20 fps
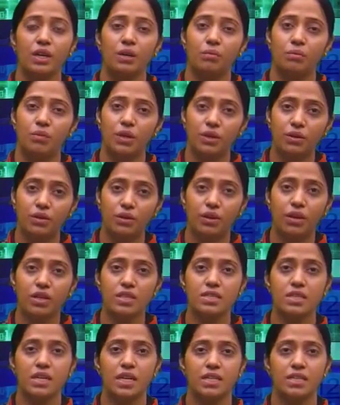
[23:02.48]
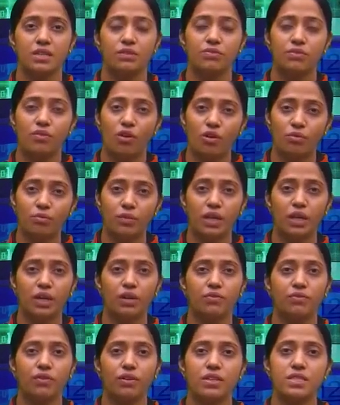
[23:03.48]
Because there is a formula
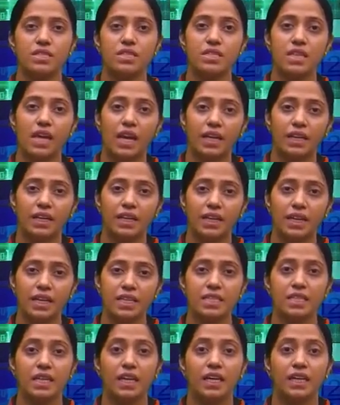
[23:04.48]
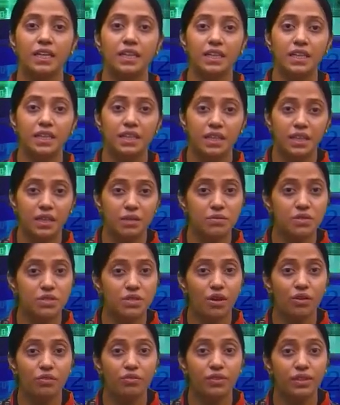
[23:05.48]
for sin x in terms
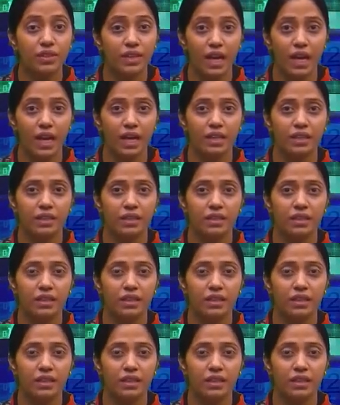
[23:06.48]
of tan.